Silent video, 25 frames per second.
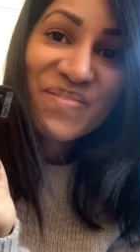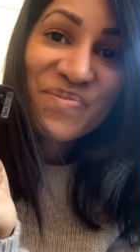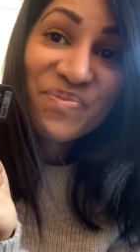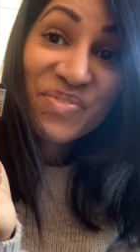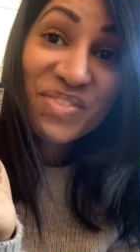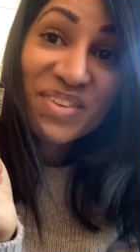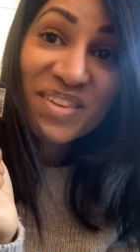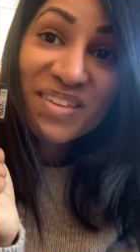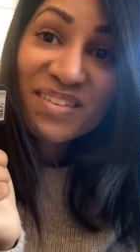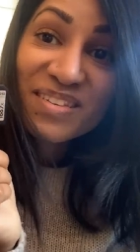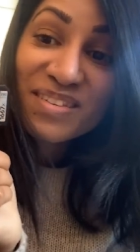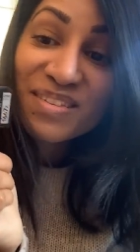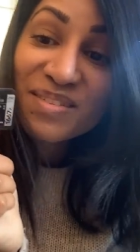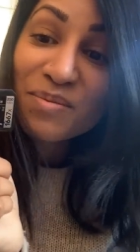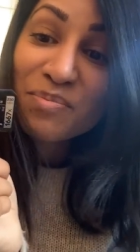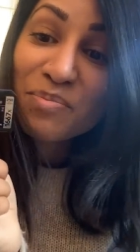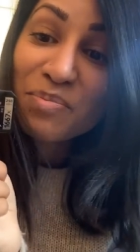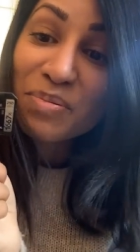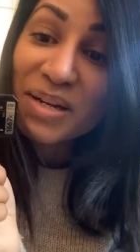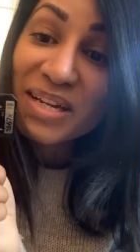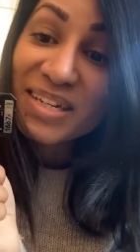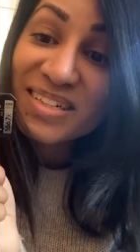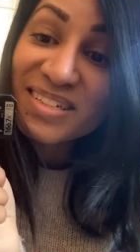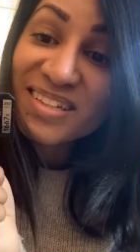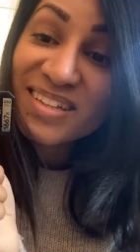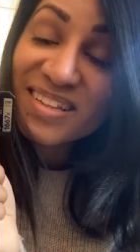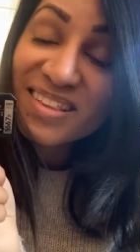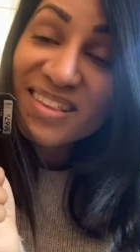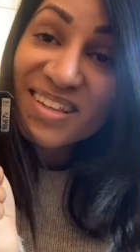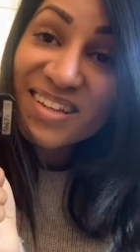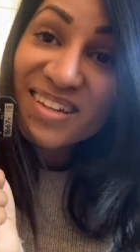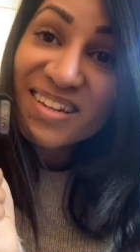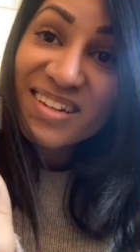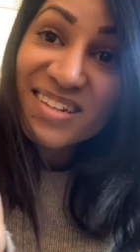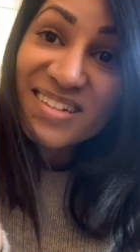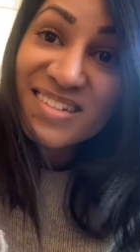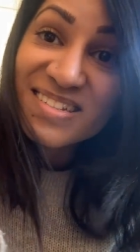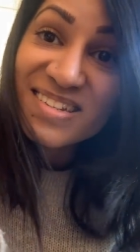This bloody
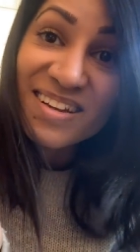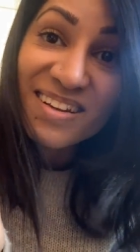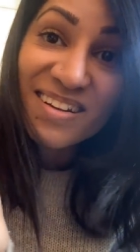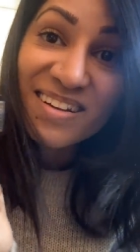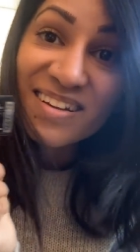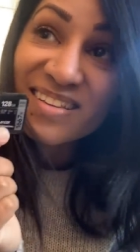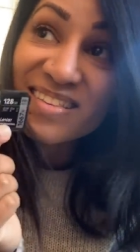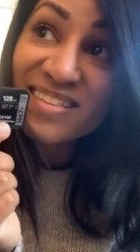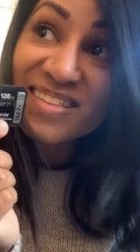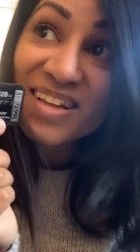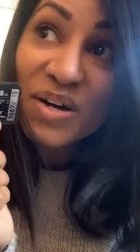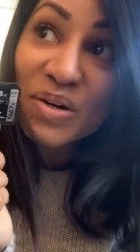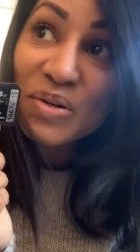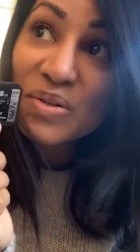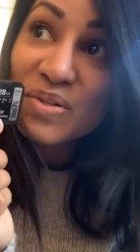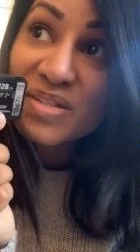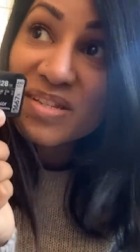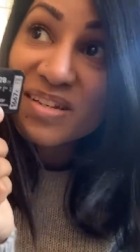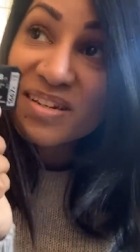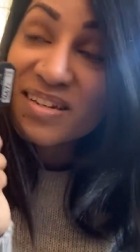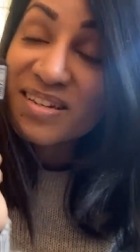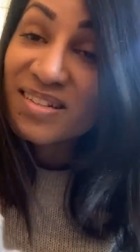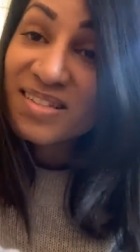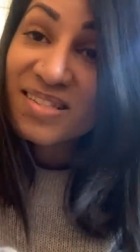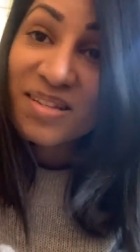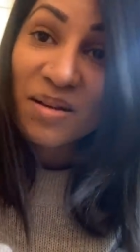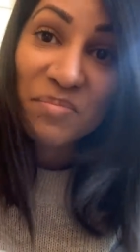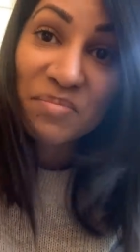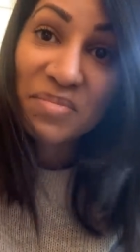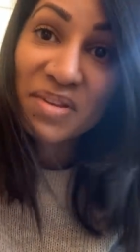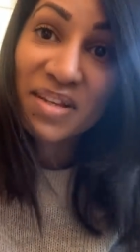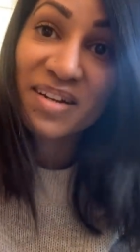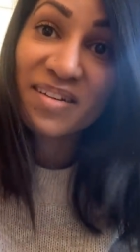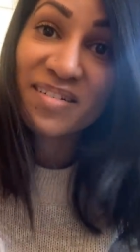thing is like a thousand and something